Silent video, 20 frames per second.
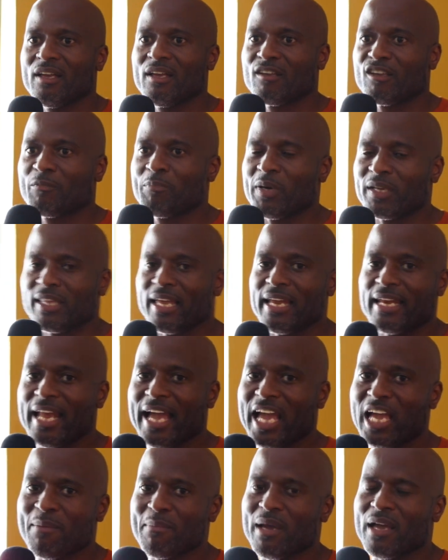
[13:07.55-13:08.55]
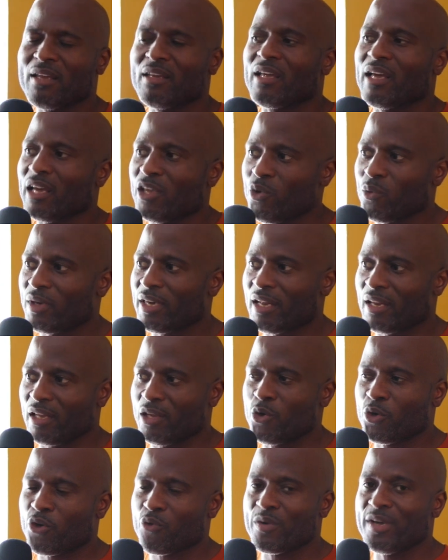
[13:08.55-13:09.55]
Just put that name in, and
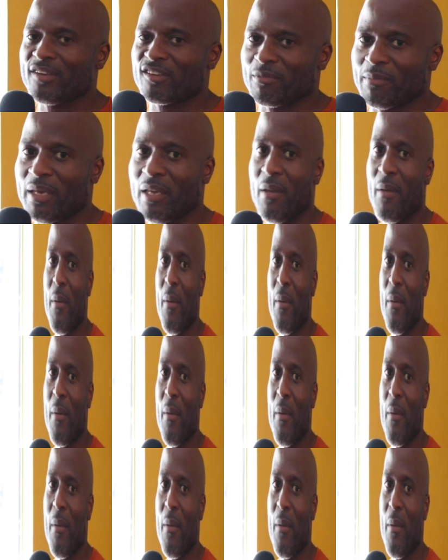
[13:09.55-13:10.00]
you can reach me.